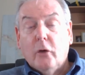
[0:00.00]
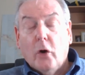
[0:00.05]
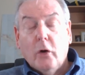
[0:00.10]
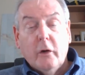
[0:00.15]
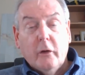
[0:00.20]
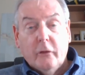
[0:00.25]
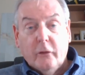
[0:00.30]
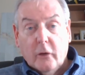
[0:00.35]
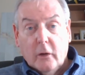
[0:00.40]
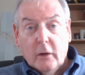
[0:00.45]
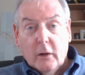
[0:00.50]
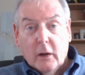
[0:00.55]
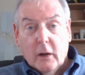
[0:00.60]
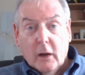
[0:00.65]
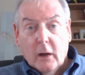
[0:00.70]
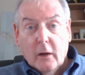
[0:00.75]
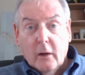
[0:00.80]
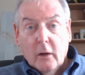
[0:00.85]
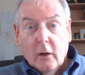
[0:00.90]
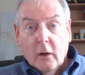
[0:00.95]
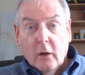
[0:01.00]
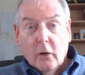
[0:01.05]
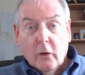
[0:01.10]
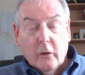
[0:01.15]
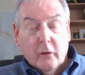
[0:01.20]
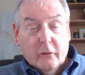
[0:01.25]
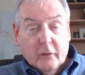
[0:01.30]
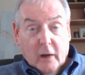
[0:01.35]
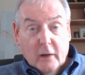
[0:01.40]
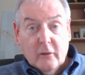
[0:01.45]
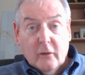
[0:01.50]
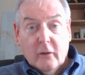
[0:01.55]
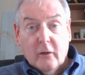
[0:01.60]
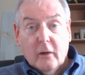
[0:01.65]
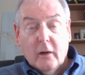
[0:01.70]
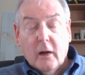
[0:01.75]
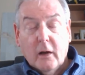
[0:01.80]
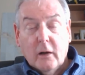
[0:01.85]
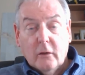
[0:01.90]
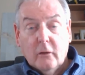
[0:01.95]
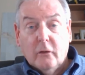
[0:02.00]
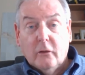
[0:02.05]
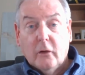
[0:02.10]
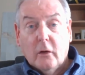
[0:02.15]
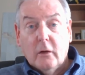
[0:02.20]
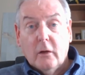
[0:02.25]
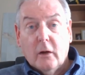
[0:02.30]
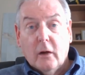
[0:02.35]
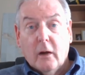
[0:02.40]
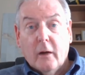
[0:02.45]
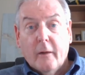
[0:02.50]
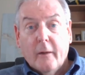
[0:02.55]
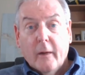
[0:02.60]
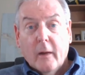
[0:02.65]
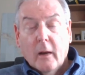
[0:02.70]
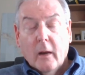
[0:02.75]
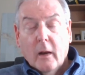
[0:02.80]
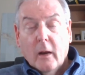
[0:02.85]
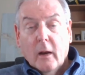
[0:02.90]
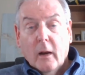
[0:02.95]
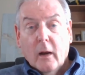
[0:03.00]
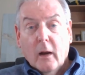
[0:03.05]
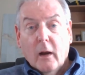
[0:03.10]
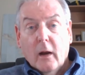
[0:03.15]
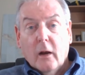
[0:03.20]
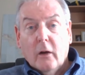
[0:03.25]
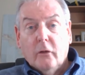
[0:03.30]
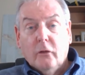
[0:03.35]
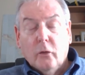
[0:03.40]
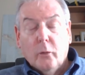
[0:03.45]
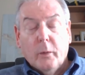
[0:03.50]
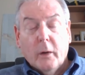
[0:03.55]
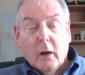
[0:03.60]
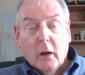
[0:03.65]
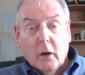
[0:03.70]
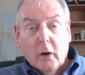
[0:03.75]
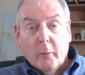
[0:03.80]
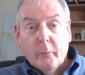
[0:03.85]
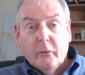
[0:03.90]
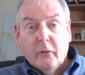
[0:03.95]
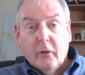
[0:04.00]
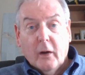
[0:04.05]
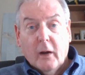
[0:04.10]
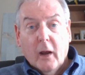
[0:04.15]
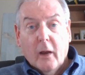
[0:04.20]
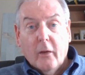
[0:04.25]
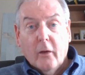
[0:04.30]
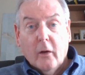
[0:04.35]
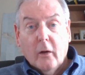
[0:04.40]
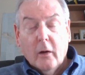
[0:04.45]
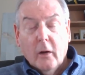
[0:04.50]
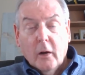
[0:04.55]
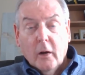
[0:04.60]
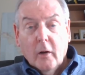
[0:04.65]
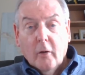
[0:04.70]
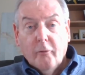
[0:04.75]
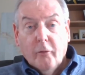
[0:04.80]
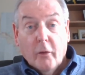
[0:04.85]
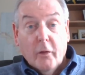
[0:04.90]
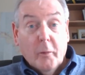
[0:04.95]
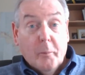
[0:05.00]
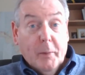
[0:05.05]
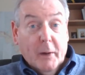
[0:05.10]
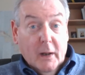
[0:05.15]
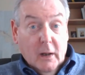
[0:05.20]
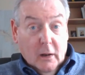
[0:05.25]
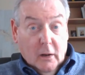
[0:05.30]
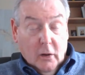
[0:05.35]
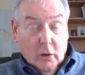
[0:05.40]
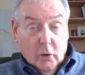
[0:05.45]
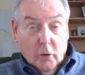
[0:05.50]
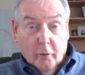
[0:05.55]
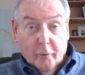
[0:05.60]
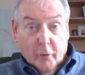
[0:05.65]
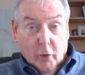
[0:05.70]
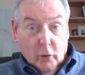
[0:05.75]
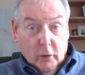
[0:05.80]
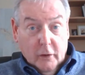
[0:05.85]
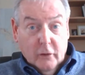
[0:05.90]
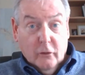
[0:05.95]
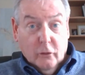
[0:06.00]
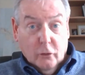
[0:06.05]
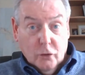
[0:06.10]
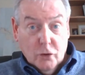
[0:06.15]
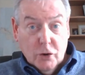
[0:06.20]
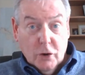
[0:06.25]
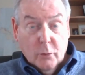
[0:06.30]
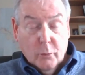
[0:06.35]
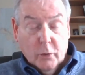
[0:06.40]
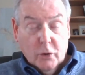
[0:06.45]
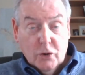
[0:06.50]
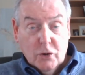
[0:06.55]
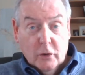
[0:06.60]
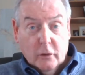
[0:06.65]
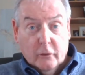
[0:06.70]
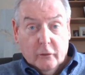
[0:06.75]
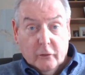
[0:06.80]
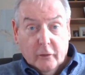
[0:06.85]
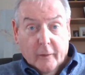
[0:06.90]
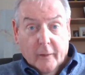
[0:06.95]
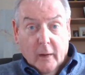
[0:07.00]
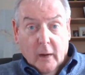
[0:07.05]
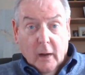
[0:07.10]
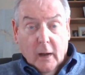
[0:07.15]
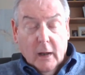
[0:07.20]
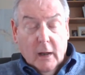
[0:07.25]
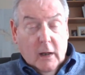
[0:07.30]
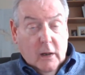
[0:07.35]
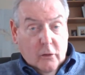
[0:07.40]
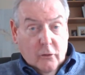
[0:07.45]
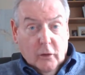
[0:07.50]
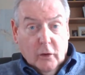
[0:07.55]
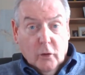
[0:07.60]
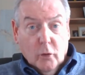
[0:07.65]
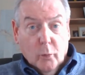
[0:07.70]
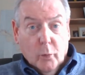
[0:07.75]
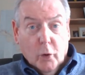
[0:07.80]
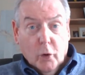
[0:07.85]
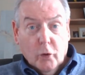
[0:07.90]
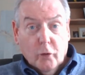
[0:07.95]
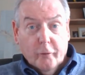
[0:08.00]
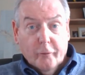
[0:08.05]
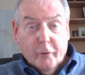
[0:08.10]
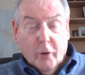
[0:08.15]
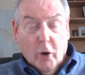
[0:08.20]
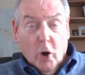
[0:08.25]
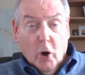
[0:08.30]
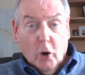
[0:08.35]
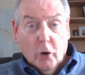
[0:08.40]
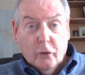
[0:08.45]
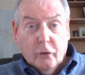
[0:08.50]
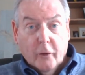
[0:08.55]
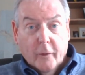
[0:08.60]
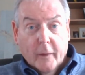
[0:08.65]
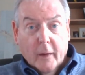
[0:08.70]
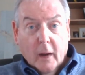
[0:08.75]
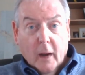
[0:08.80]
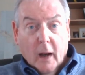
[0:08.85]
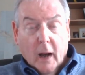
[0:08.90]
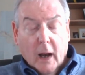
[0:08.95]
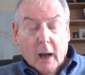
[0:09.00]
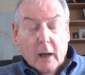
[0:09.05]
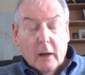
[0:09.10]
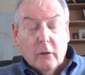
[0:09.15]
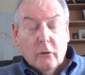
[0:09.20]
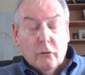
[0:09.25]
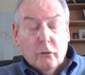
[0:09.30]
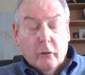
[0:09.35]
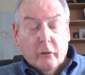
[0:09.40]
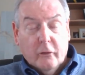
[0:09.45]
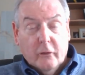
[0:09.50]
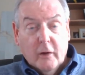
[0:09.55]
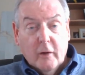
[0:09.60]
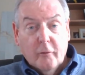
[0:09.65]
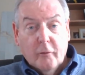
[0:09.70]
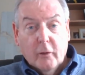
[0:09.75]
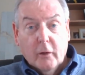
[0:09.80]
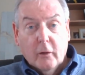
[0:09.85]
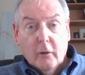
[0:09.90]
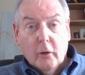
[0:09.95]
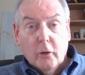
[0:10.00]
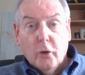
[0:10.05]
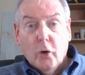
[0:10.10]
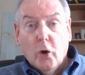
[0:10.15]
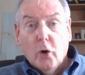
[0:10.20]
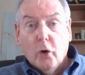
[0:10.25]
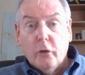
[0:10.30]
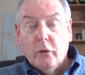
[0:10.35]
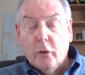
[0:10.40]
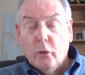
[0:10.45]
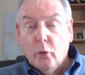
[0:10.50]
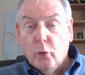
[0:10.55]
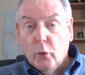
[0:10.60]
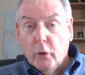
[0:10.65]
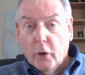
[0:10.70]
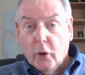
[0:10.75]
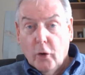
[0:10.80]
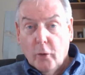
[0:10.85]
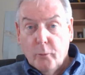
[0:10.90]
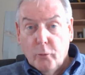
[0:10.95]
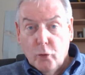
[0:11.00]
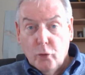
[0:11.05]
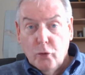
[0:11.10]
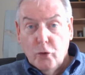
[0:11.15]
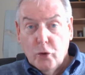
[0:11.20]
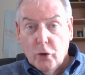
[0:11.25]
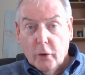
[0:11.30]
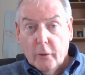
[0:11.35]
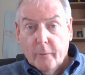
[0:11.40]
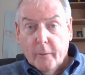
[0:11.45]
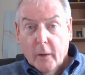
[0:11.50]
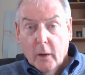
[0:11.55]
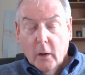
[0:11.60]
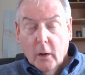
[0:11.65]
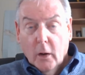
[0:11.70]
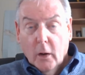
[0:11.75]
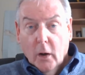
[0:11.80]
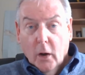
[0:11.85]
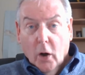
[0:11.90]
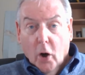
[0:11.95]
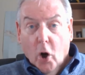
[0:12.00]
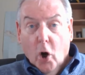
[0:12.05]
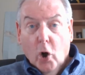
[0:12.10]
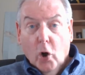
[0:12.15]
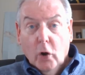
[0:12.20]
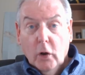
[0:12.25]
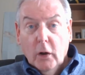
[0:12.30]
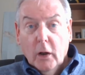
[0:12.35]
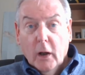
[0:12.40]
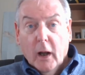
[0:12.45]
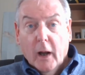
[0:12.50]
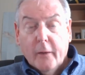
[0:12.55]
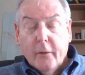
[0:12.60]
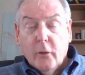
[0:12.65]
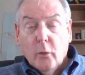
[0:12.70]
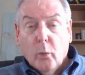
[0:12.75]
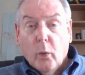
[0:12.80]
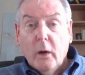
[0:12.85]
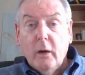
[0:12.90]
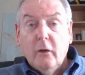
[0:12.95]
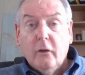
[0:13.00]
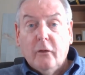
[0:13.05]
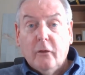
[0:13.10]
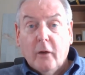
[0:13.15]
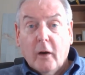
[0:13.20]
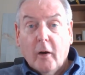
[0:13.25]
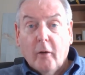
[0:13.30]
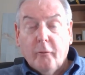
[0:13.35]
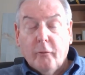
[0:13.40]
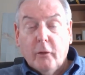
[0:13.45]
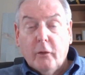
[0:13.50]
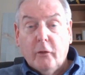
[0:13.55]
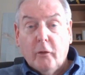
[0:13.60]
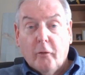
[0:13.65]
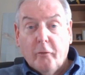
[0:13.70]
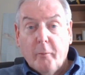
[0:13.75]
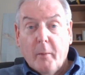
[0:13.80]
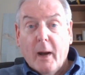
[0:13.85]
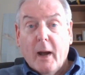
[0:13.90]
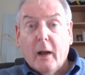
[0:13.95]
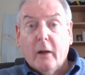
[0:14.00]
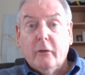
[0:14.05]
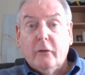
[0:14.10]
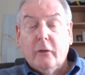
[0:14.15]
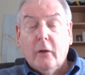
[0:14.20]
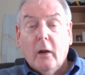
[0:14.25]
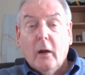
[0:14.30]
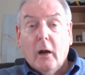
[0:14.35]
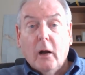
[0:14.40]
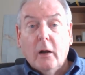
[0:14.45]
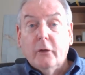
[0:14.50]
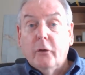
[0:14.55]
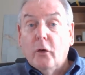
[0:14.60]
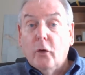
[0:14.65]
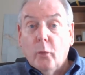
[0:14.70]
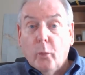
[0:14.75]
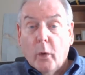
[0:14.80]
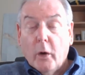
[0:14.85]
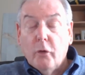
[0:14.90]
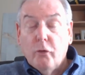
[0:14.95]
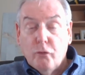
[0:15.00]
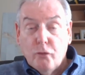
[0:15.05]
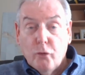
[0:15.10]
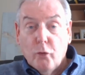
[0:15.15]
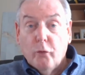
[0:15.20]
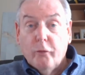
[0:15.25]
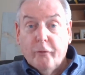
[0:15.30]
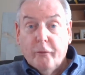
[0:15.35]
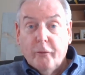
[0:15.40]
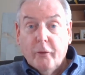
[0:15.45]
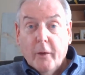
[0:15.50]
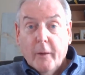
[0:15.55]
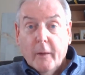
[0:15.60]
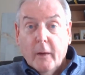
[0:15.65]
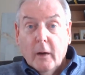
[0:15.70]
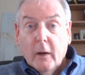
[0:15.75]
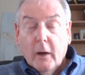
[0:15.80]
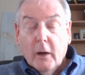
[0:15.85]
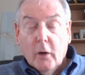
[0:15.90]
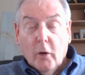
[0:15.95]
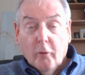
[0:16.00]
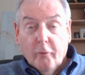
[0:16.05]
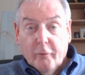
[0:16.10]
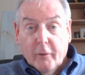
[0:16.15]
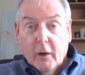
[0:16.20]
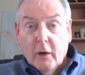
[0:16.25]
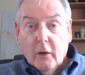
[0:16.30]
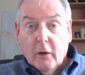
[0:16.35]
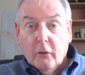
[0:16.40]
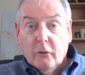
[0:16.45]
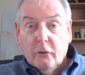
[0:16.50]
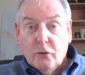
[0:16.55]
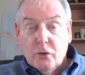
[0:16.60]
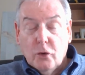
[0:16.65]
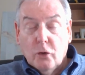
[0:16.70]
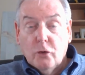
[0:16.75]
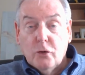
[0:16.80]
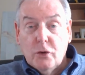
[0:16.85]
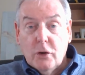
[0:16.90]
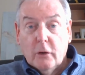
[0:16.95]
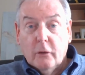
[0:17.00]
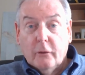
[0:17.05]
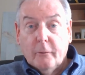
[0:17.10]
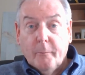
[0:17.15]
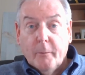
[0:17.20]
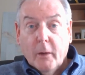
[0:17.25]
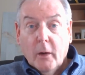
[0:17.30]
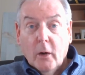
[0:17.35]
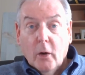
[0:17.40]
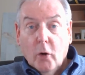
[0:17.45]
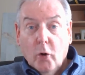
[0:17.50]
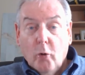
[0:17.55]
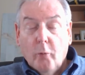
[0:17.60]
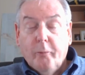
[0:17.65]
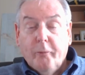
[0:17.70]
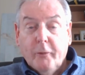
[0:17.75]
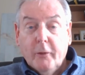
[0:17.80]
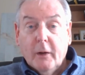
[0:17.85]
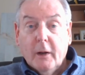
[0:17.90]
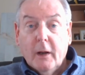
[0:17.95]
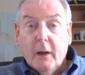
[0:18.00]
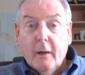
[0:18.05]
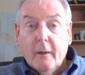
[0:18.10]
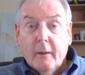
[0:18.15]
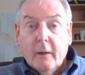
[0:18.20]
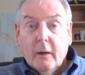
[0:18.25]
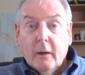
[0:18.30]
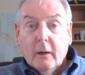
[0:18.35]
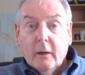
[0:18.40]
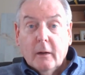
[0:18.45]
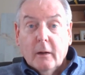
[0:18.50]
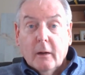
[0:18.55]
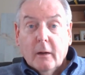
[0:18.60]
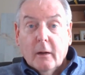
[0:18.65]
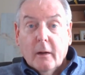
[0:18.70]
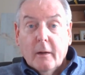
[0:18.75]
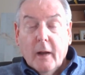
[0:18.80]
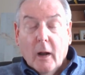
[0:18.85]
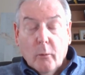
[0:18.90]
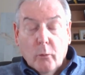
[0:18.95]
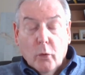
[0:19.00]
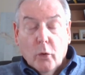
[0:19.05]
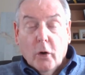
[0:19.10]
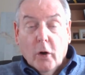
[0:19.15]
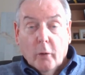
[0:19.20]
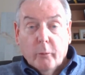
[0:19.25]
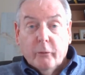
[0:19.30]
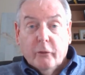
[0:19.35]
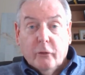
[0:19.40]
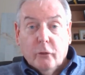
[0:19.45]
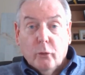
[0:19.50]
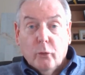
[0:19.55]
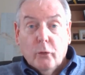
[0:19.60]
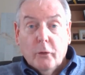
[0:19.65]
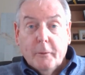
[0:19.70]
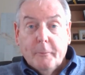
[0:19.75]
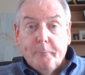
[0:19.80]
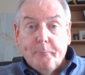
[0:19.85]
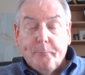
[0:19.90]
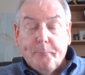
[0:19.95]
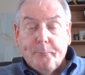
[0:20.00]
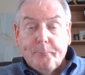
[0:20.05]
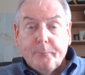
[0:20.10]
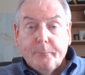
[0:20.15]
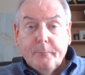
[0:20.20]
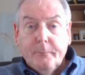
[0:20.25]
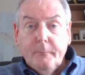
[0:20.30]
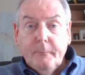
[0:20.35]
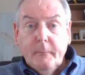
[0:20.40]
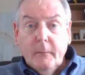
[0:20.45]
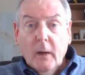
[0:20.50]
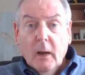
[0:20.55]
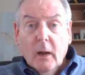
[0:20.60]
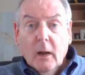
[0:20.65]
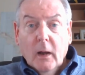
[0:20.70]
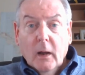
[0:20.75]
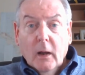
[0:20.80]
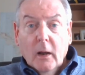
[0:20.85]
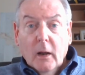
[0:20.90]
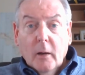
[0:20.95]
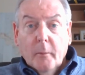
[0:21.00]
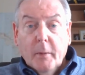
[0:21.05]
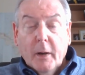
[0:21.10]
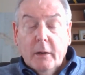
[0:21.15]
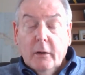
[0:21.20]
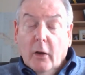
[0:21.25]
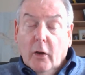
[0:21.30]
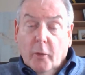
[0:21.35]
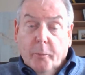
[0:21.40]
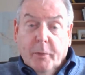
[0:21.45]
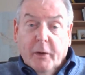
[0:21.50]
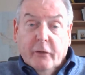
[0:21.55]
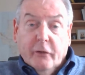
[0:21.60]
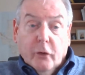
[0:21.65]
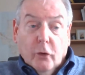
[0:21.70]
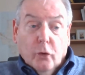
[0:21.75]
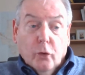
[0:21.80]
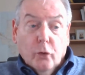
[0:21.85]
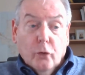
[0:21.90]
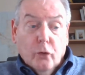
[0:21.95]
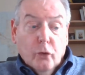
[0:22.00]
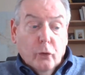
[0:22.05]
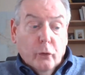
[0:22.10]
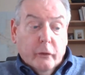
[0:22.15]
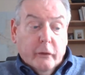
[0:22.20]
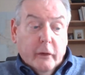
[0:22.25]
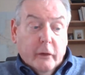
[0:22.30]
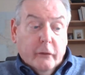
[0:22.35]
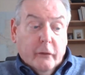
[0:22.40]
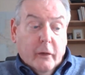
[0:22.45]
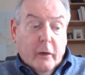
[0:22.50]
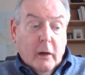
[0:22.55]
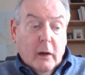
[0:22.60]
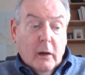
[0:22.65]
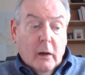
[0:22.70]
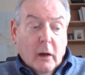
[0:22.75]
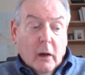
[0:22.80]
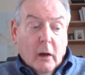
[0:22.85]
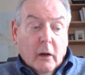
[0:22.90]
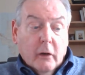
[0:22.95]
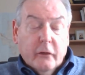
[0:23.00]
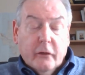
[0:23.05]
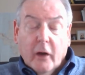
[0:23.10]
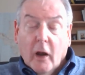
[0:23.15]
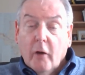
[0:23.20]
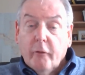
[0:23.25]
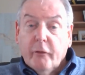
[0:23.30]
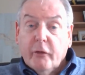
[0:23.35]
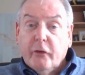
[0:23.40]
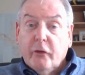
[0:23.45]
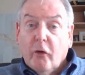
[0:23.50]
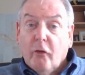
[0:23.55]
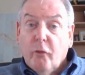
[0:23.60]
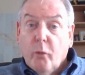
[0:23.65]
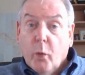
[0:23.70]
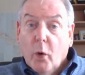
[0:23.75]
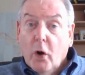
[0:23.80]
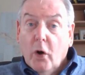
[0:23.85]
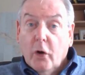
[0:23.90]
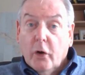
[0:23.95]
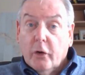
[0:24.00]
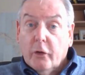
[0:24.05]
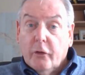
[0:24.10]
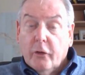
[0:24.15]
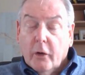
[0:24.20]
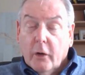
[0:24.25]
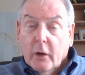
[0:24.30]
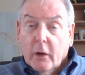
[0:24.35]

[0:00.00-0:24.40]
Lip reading: on a Sunday, on a Saturday night and Sunday, so we can come together for the pinnacle of our liturgy, which is hearing the Word of God and receiving the Lord and Holy Communion, all at the one service of Mass under the one roof in our various churches. Hopefully, that will come soon. But another piece of good news is the service of Word